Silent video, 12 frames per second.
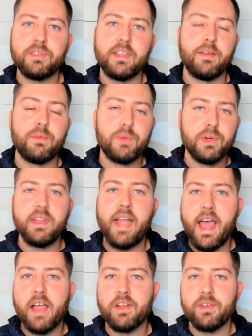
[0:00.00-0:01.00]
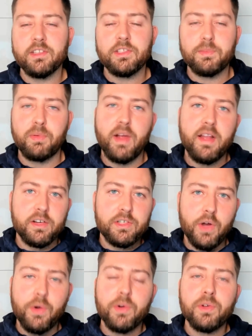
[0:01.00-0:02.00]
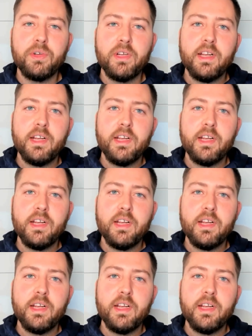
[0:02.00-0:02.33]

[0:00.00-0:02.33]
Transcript: really accurate spread or total